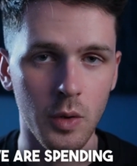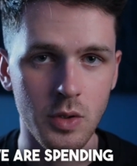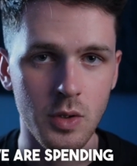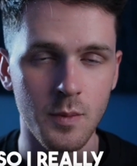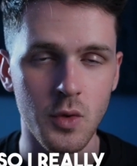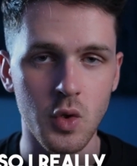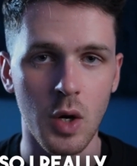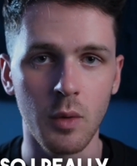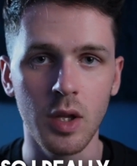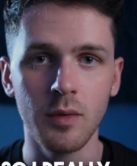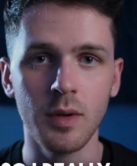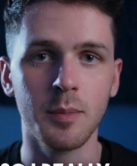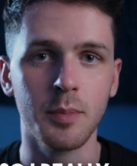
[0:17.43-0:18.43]
So I really would
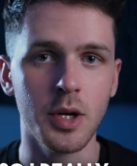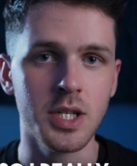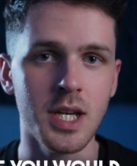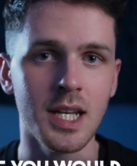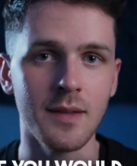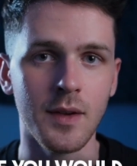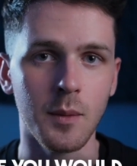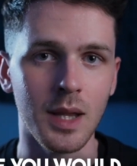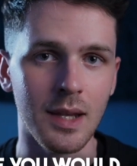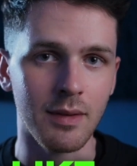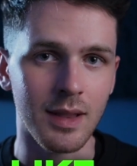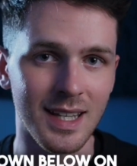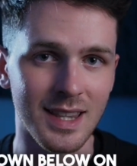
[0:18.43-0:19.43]
appreciate if you would leave a
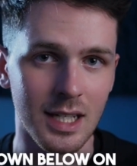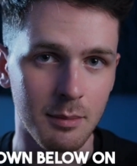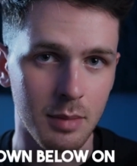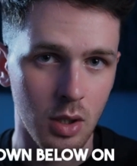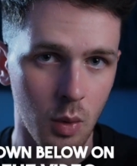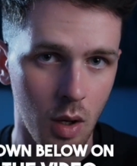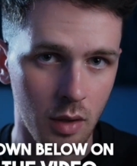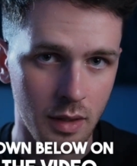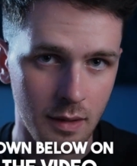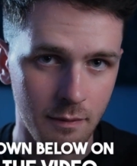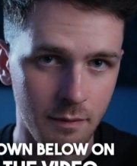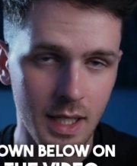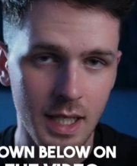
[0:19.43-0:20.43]
like down below on the
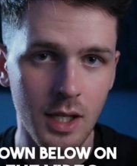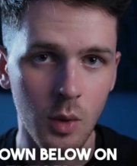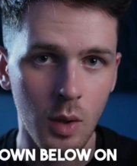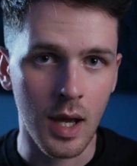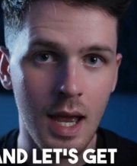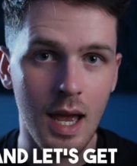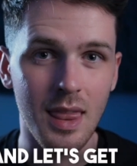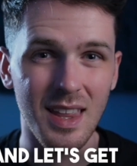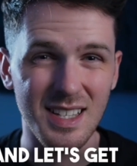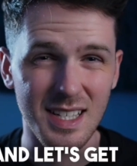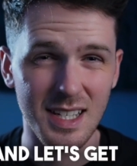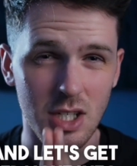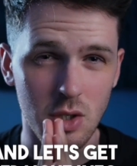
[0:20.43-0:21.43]
video, and let's get
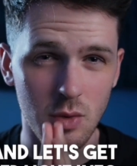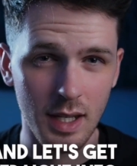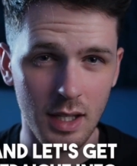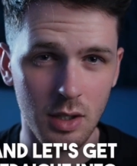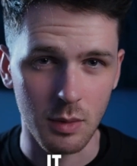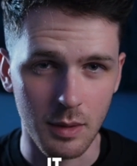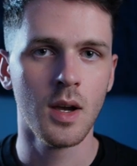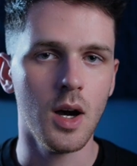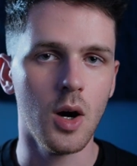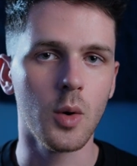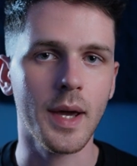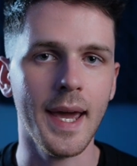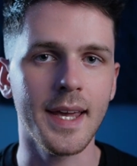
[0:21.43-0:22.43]
straight into it.
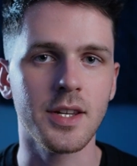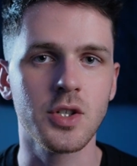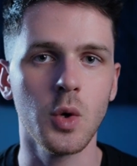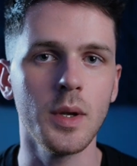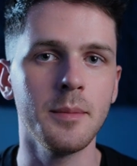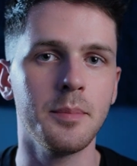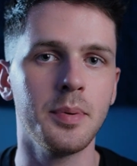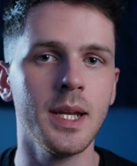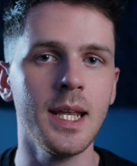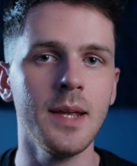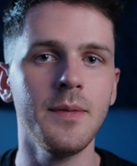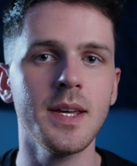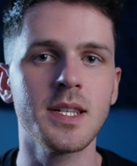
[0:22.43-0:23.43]
Okay, so in
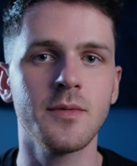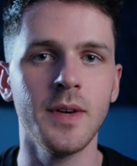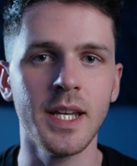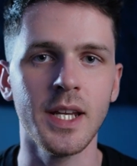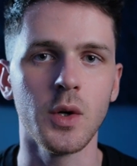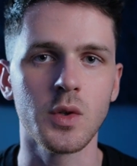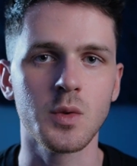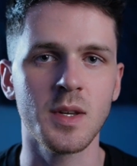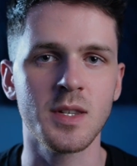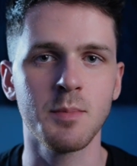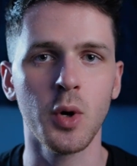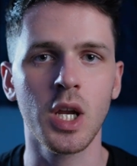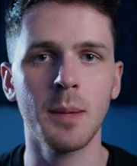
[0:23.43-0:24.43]
previous videos we've spoken
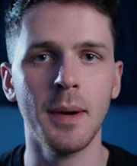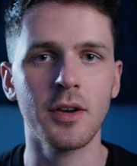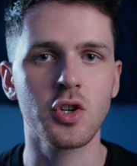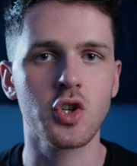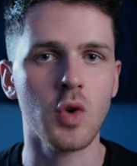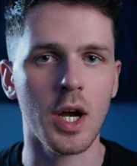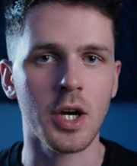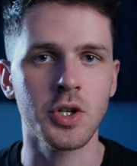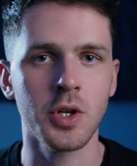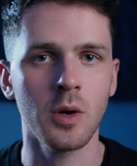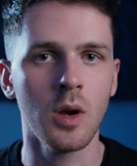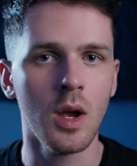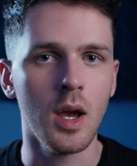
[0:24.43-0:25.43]
about structure
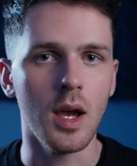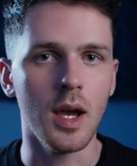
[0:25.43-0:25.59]
in